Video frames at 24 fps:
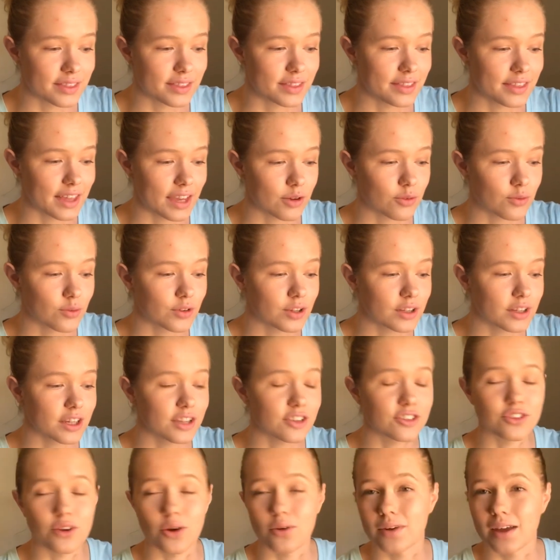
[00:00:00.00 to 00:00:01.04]
they
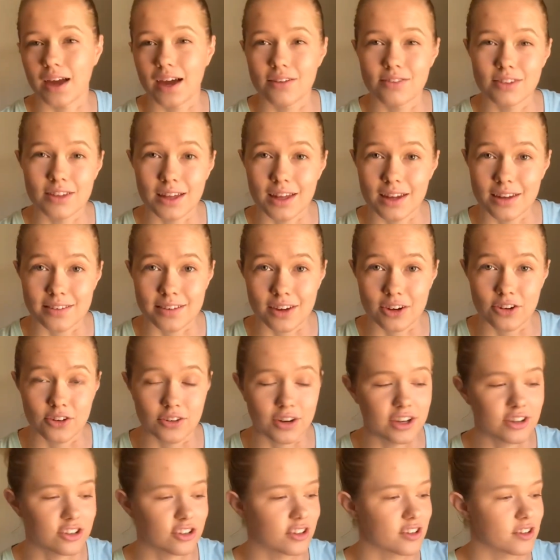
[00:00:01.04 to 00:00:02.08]
really don't have a lot of
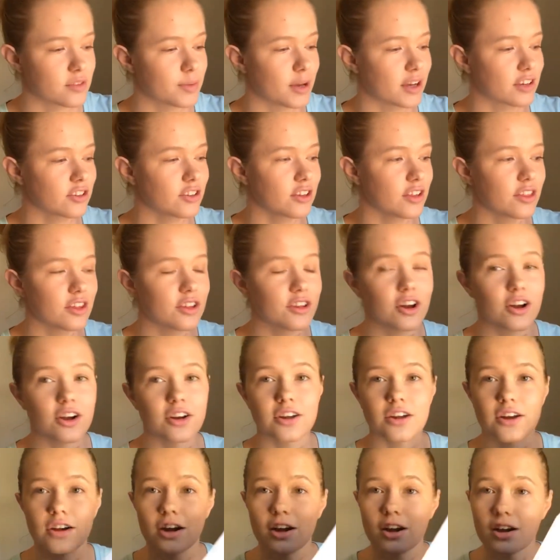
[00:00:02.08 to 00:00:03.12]
decoration, especially the
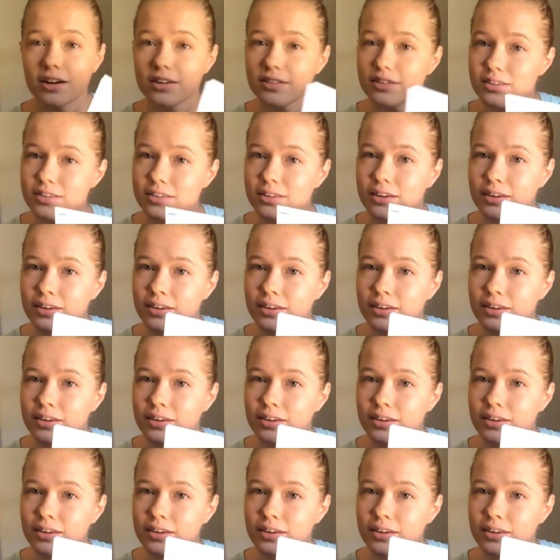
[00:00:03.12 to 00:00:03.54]
yarn cards.